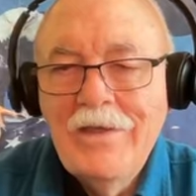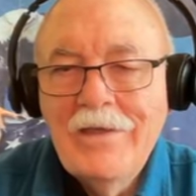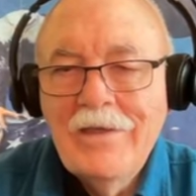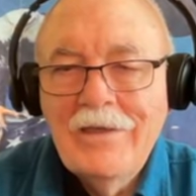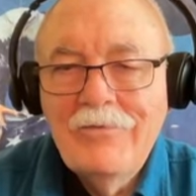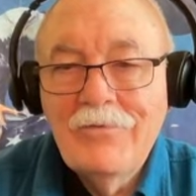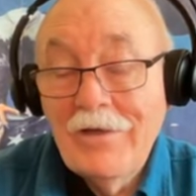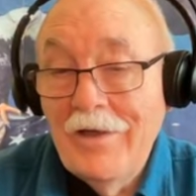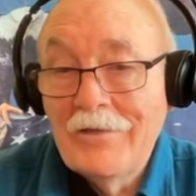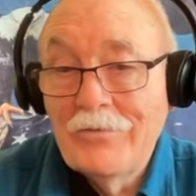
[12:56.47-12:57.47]
he
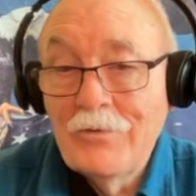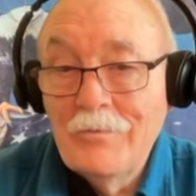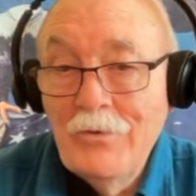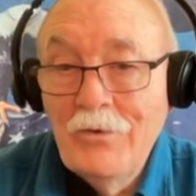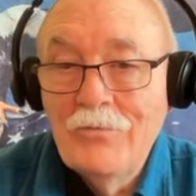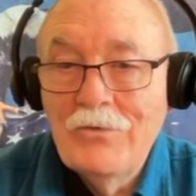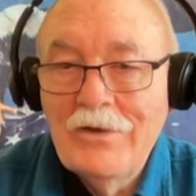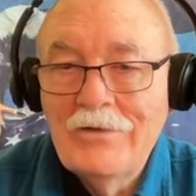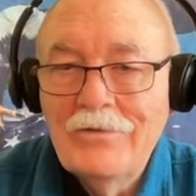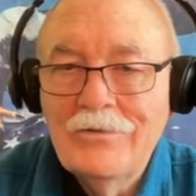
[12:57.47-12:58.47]
forgot to remove when
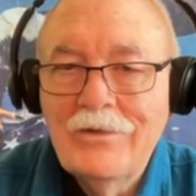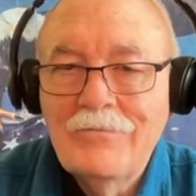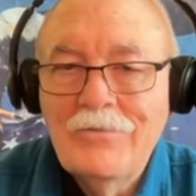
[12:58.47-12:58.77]
he took that